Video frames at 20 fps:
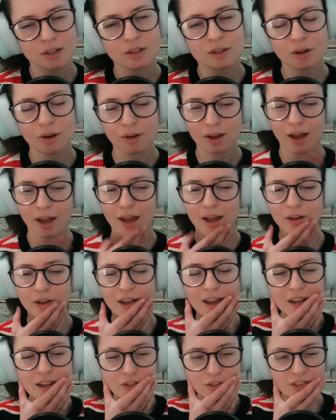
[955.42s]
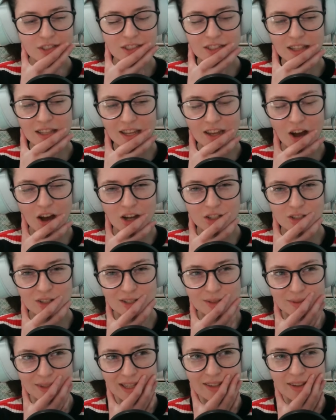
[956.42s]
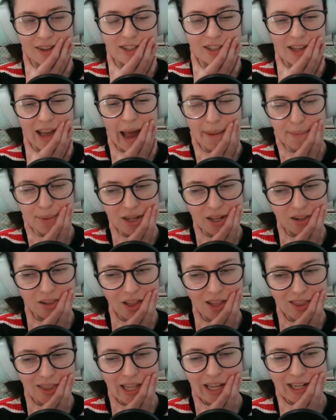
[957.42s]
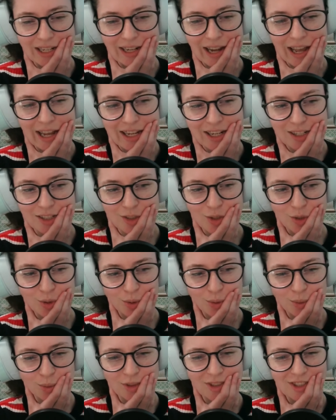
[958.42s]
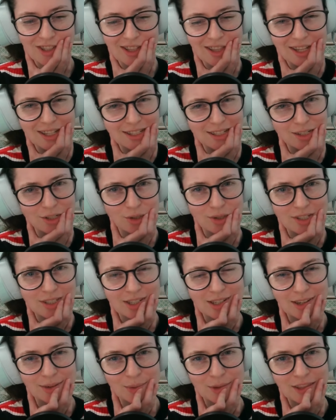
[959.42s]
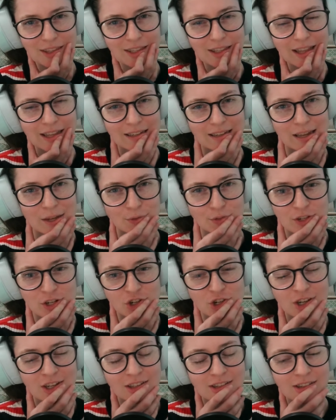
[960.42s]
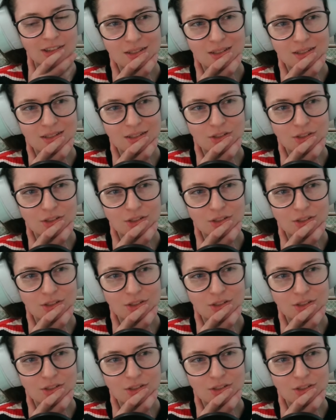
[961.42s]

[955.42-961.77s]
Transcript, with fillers: Okay. Interesting, like contrast. Like it's happening a lot in like night too, which I think is interesting with the like night vision.